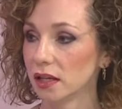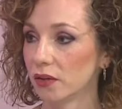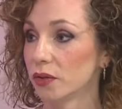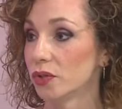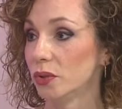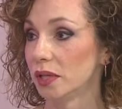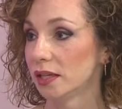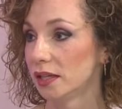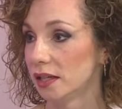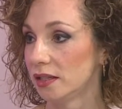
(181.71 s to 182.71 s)
are there two
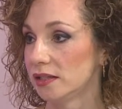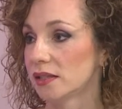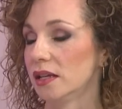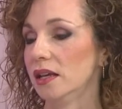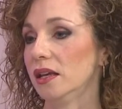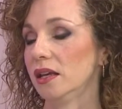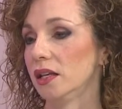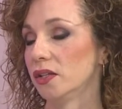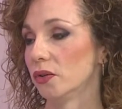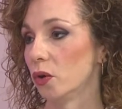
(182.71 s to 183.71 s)
kidneys?
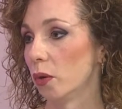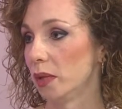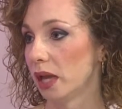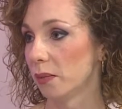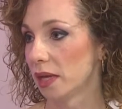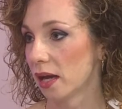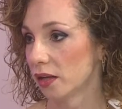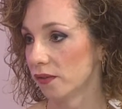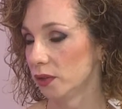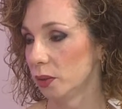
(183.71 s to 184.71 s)
Is there normal
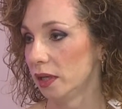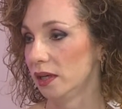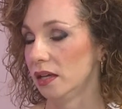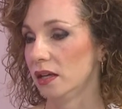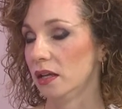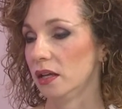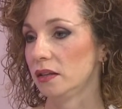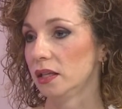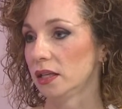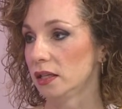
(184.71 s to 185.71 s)
amniotic fluid?
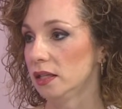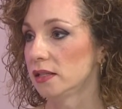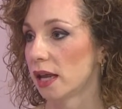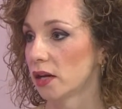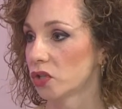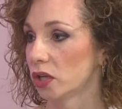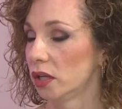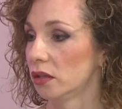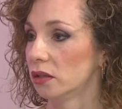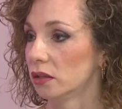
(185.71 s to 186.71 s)
The kidneys
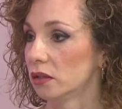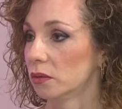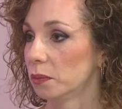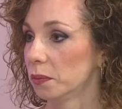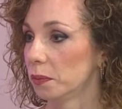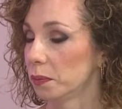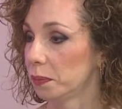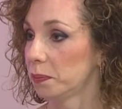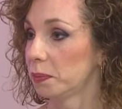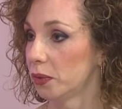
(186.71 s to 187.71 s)
actually
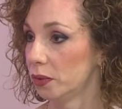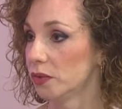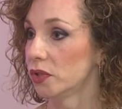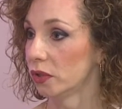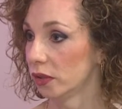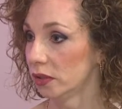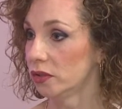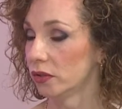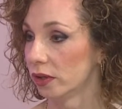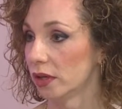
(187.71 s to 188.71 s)
produce urine
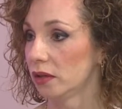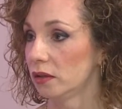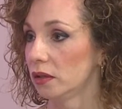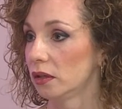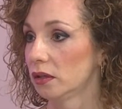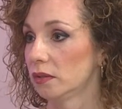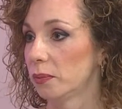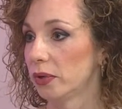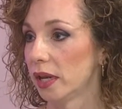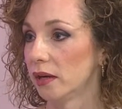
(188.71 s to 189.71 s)
during
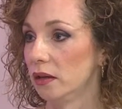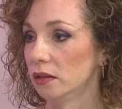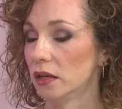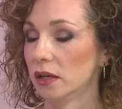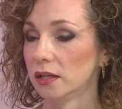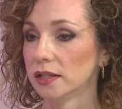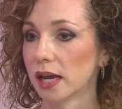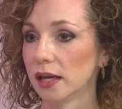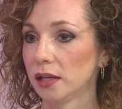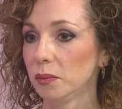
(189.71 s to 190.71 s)
prenatal
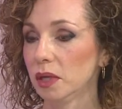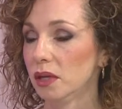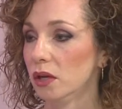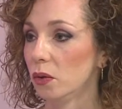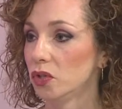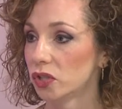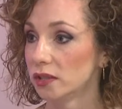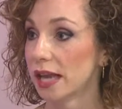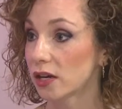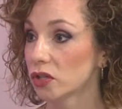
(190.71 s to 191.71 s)
time, which is
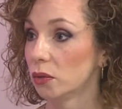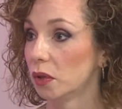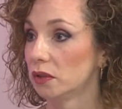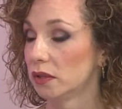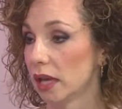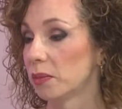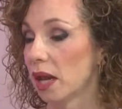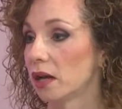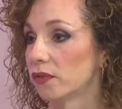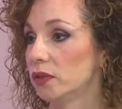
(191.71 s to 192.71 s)
actually what the
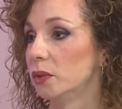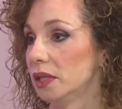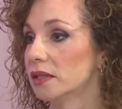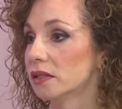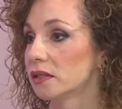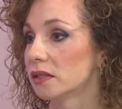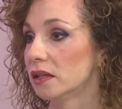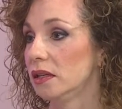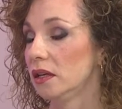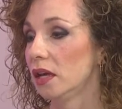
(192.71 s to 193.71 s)
amniotic fluid is.
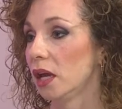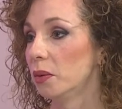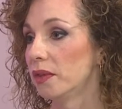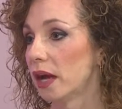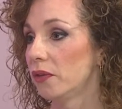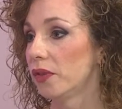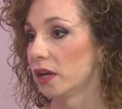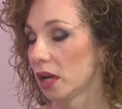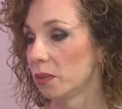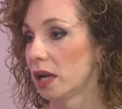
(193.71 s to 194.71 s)
And without that
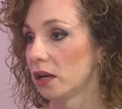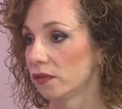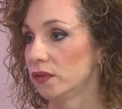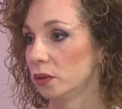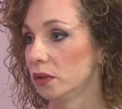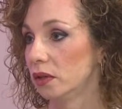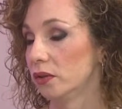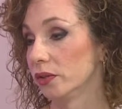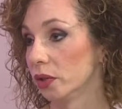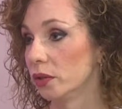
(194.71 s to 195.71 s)
amniotic fluid
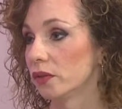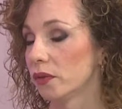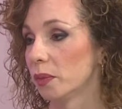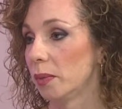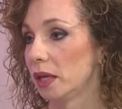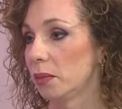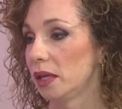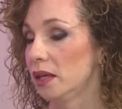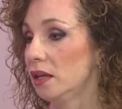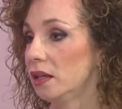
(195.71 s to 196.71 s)
or urine from the
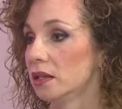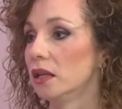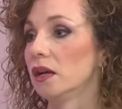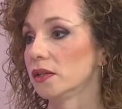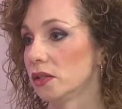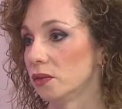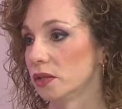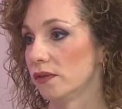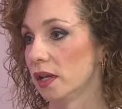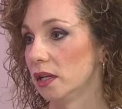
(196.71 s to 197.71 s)
baby, the lungs don't
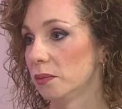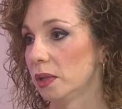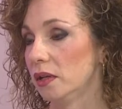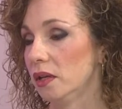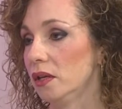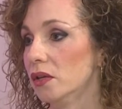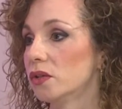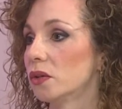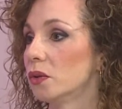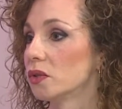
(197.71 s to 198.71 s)
develop.
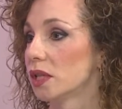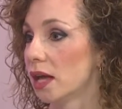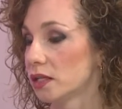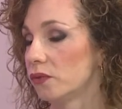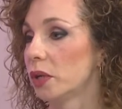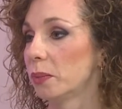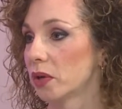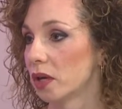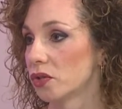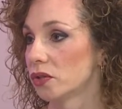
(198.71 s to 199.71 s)
So there's lots of
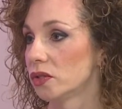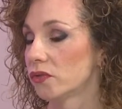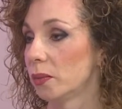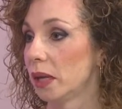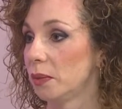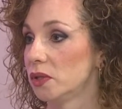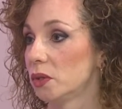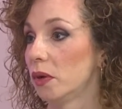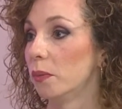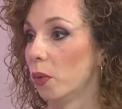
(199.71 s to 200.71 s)
repercussions for babies
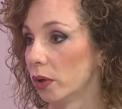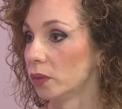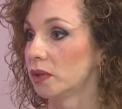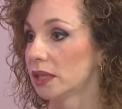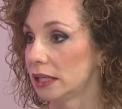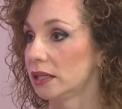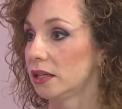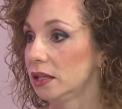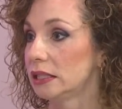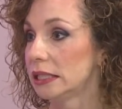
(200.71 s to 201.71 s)
who are born with
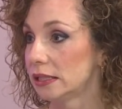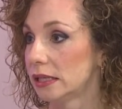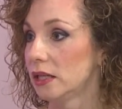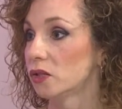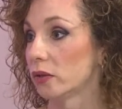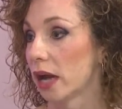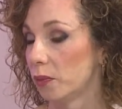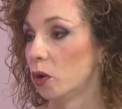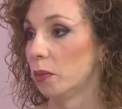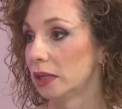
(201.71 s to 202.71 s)
kidney disease or
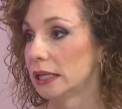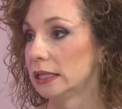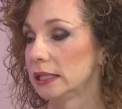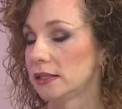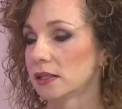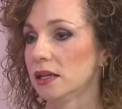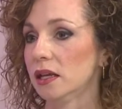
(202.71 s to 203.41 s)
abnormal kidneys.